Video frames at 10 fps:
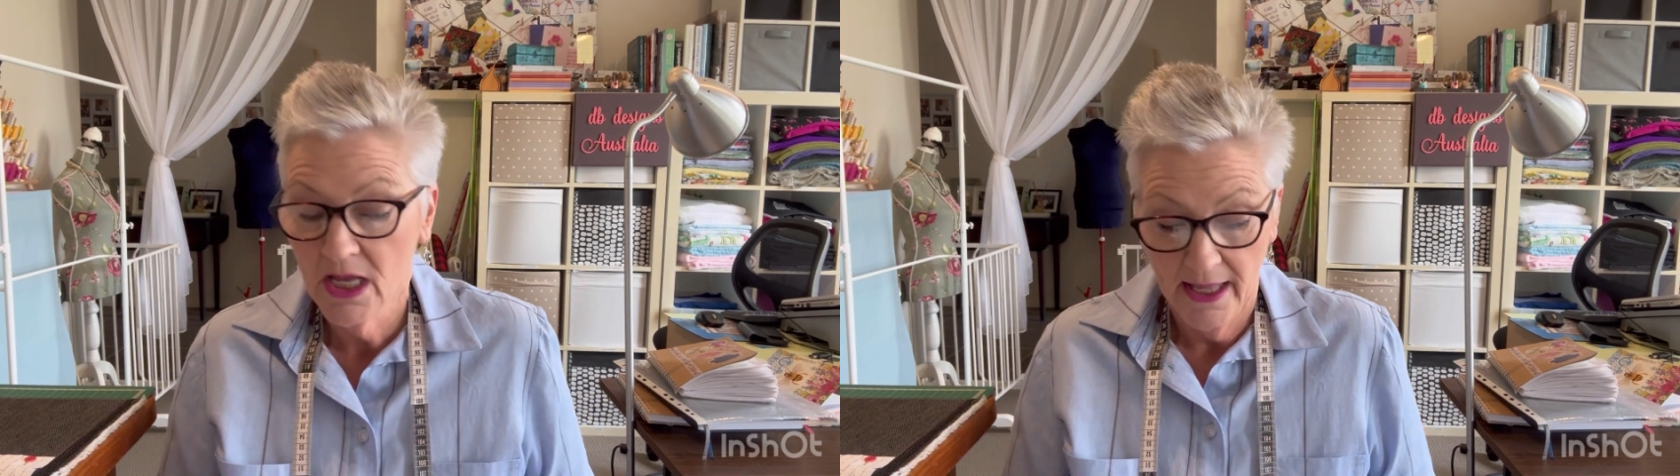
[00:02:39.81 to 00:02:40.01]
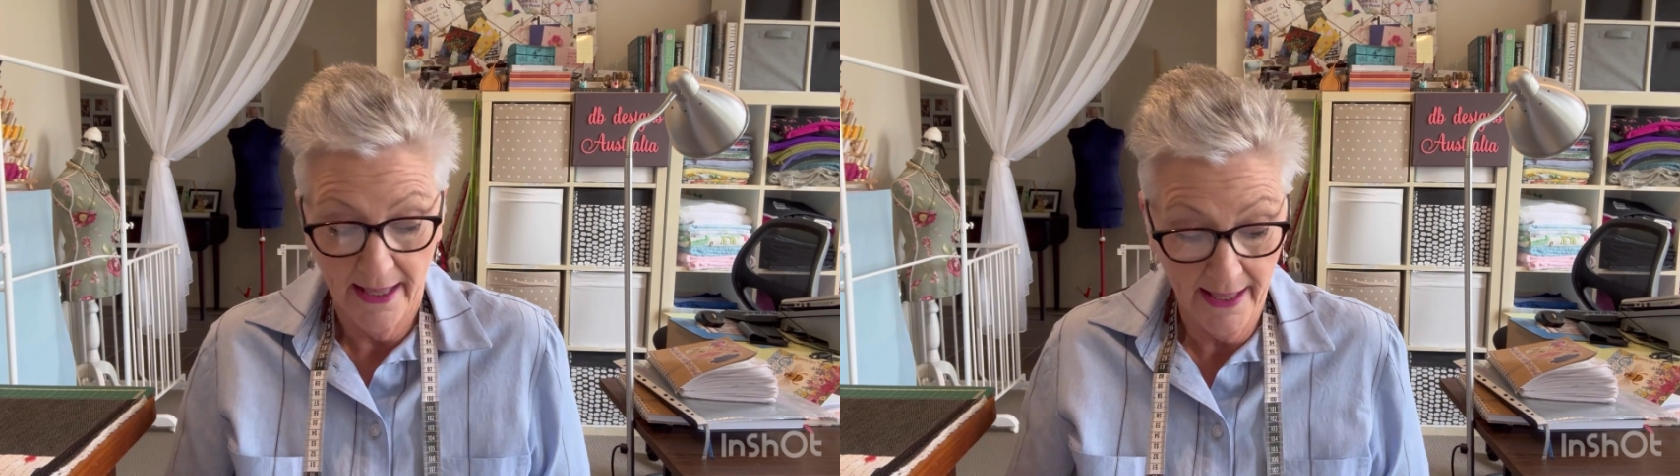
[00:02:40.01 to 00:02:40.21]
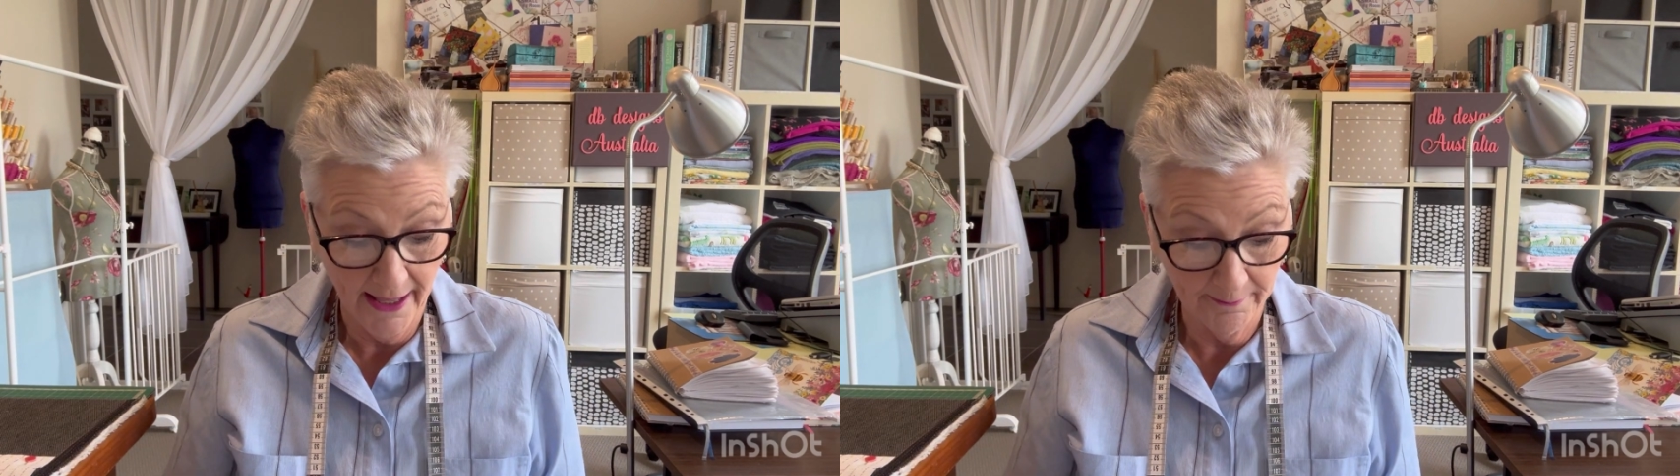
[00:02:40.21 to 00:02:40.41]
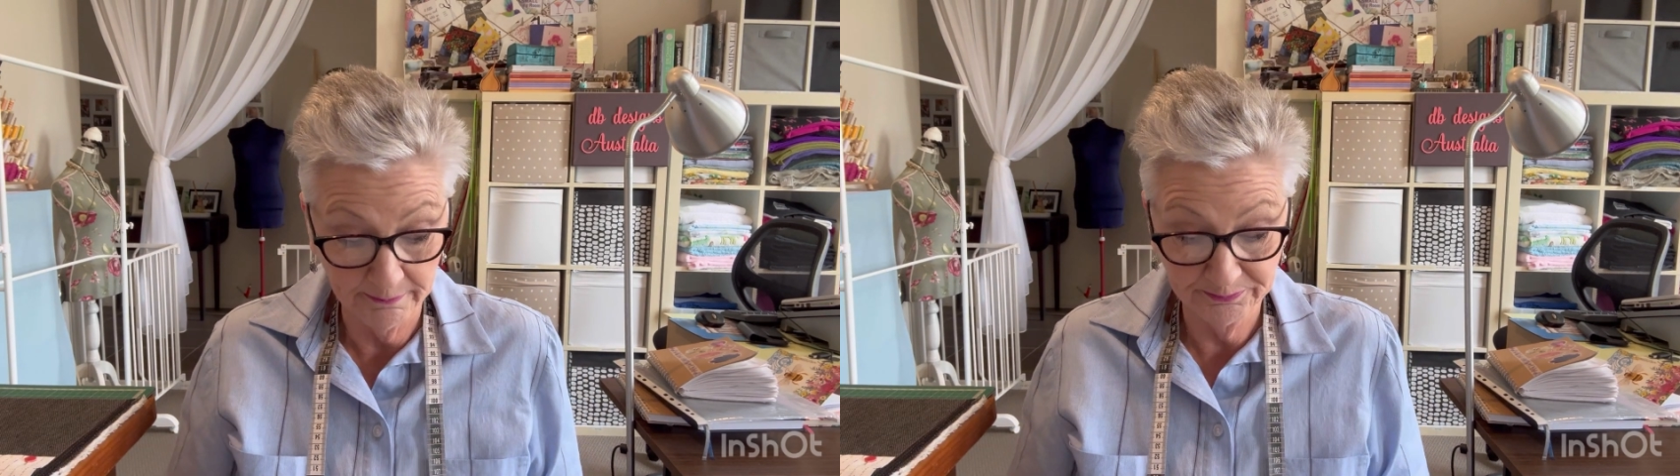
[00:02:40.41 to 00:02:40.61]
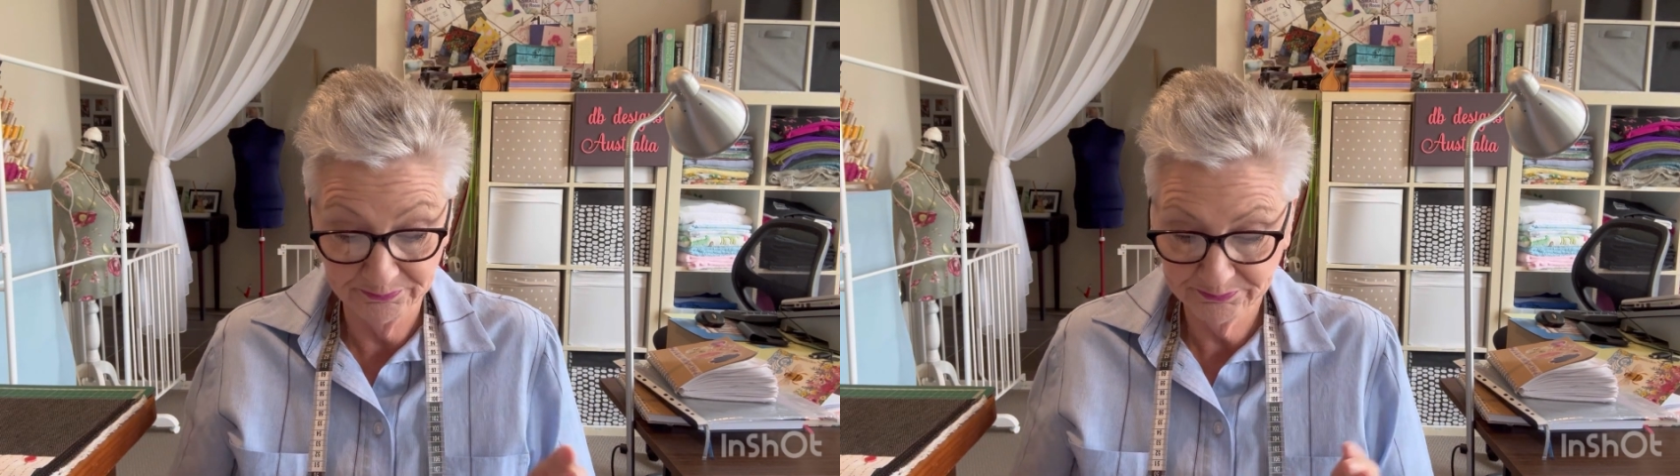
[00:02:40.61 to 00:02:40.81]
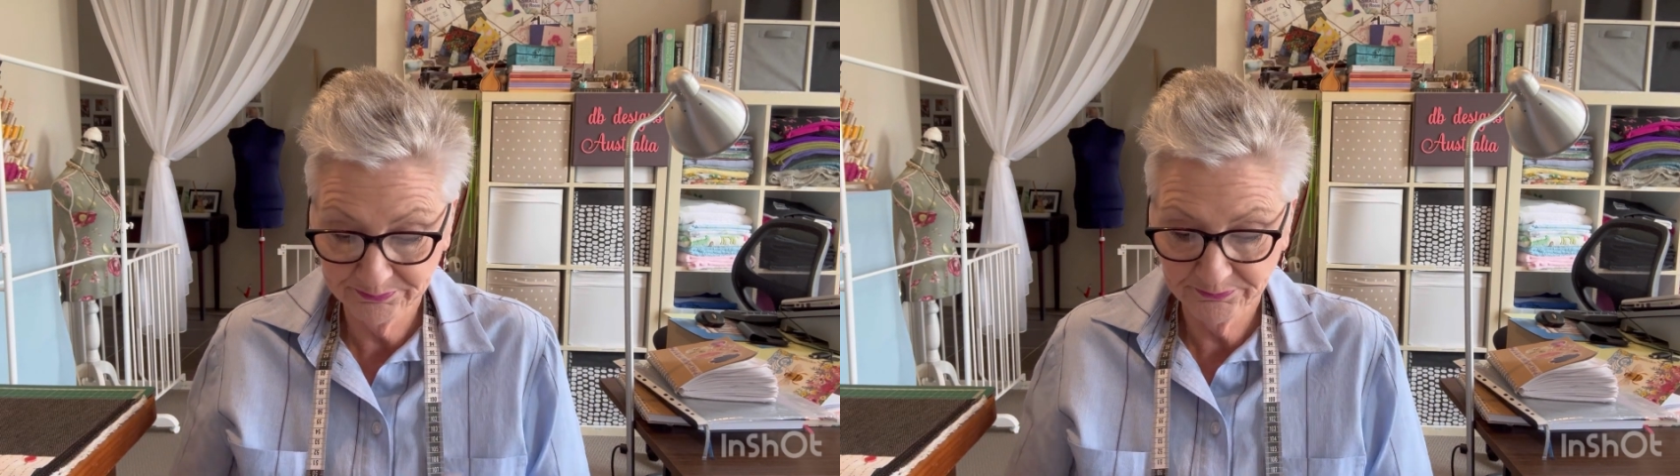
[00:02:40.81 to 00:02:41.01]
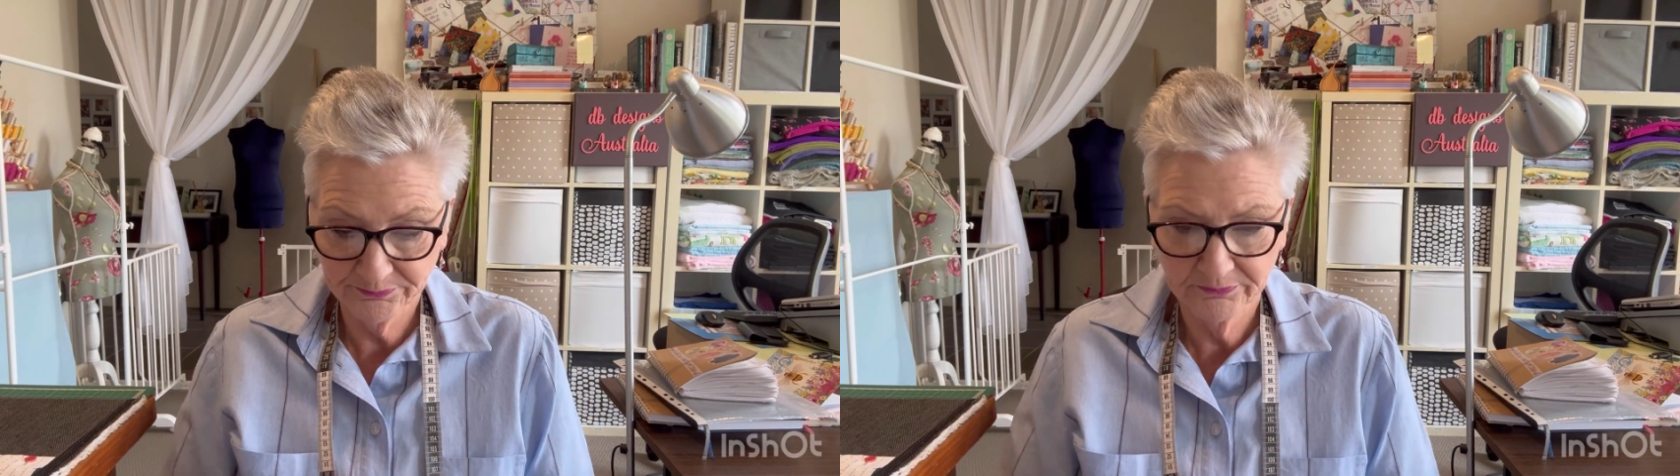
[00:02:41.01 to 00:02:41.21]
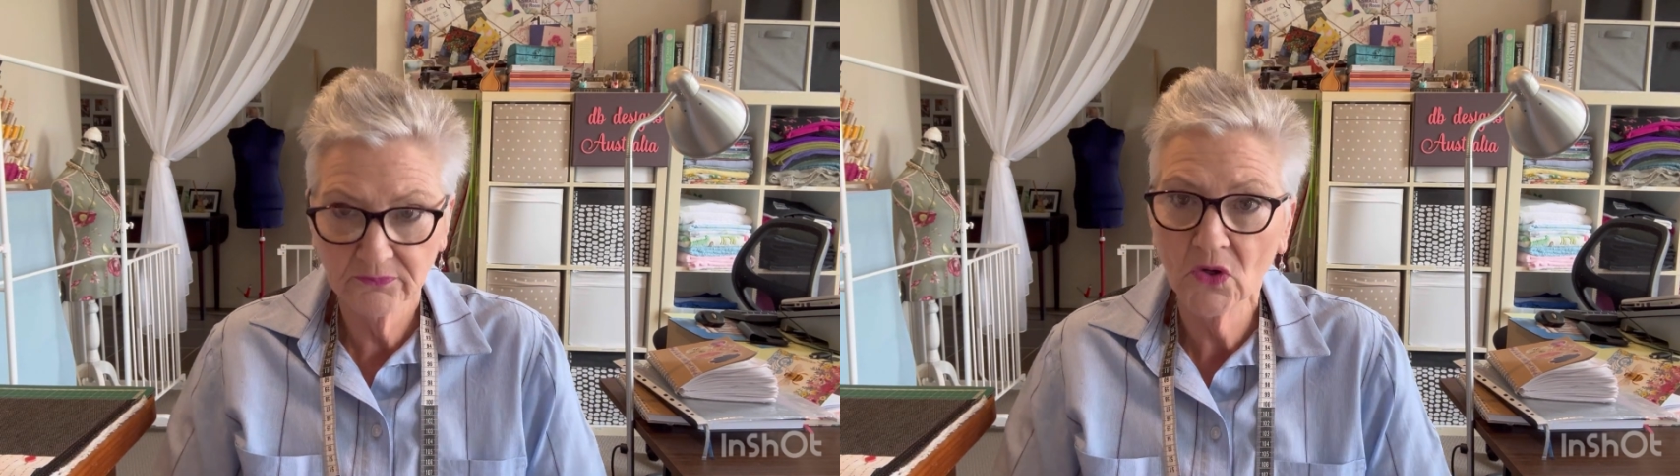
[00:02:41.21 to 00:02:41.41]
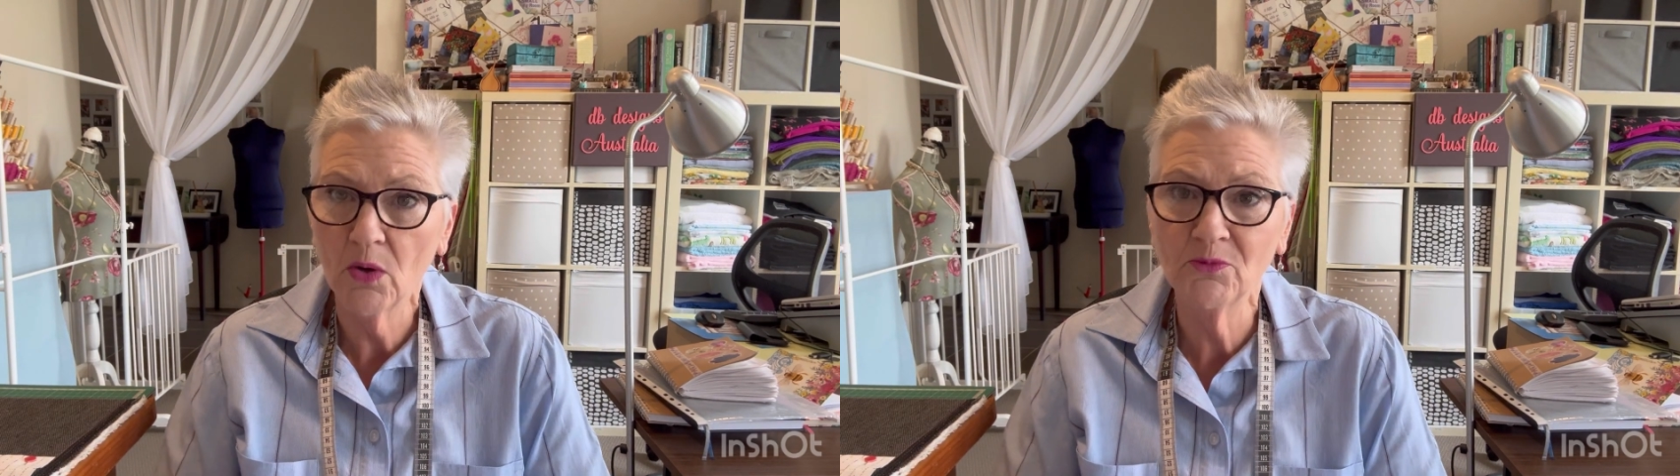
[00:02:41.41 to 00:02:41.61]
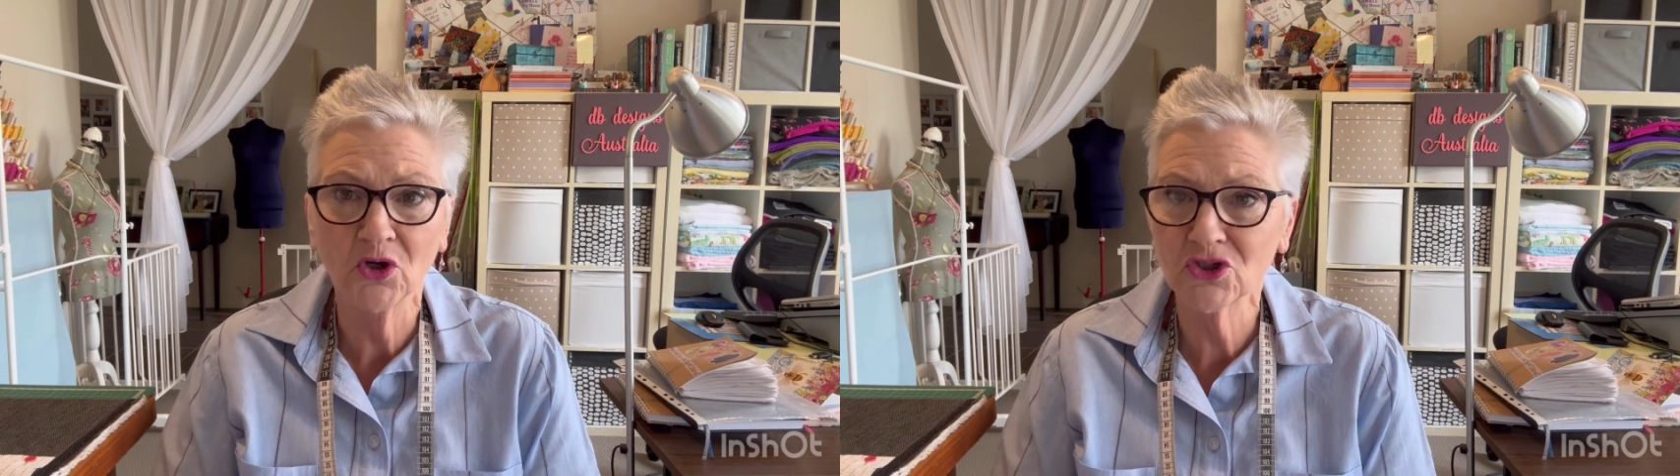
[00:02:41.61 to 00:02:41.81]
I'm
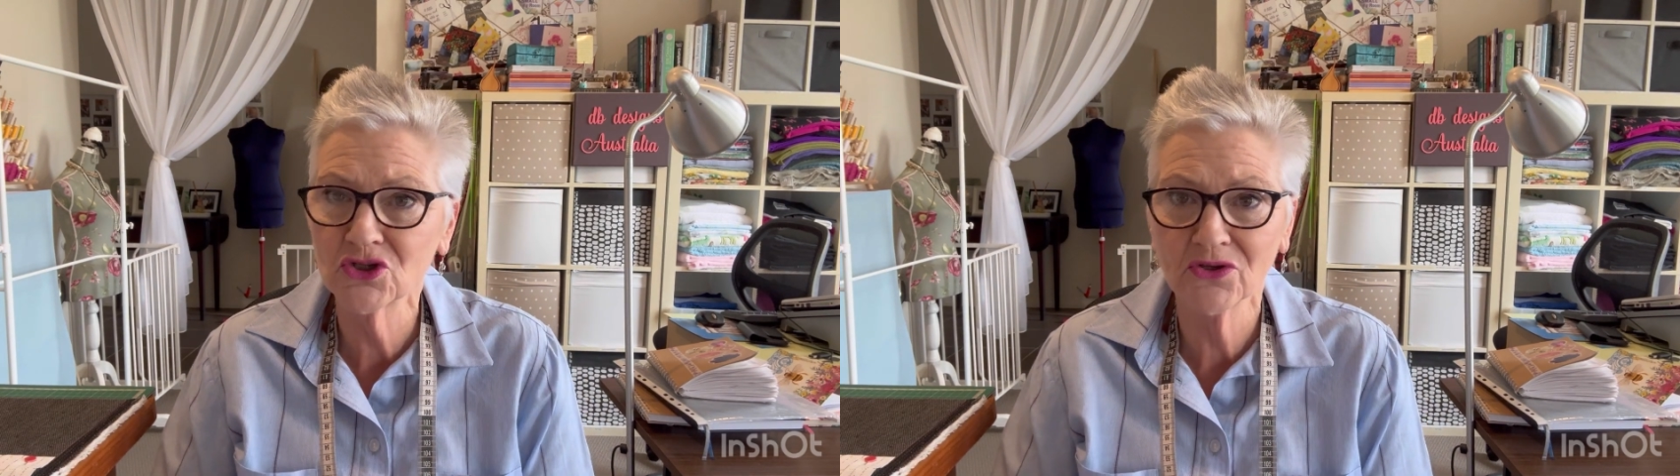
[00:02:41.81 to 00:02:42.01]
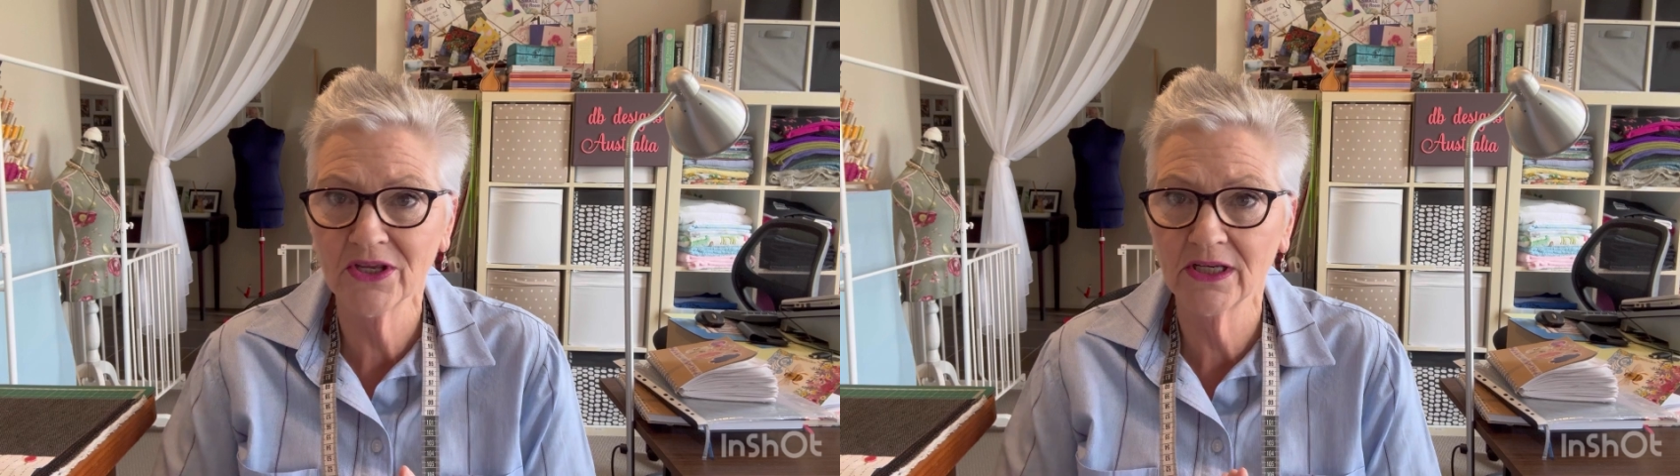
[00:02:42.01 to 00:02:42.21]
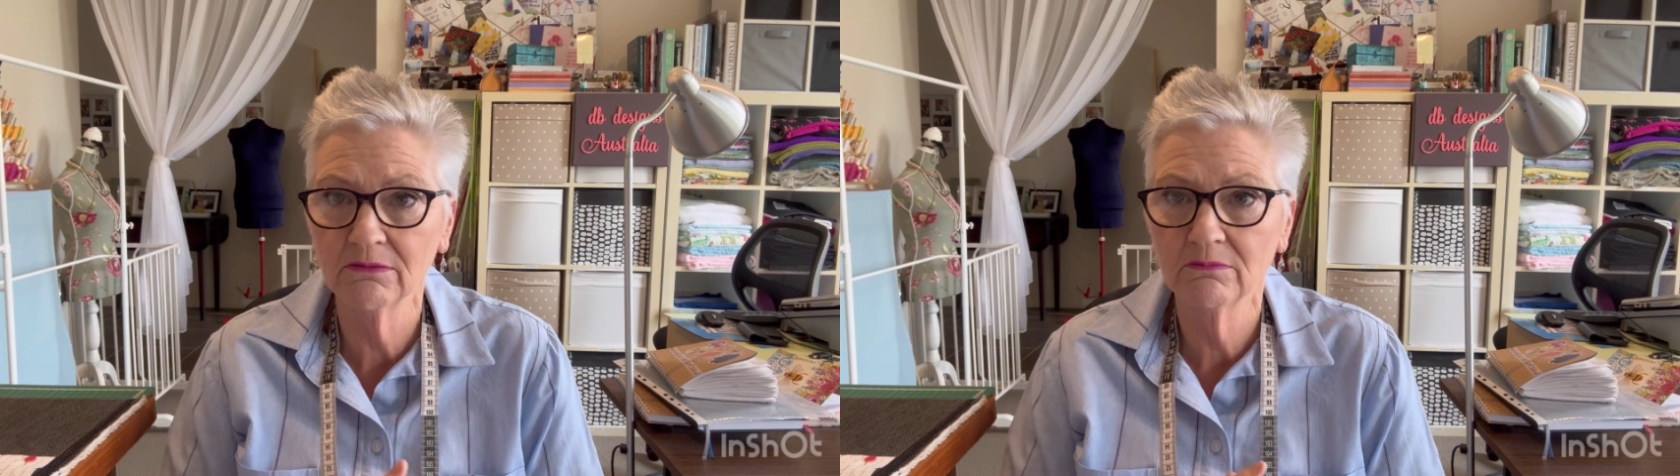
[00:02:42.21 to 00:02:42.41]
not sure that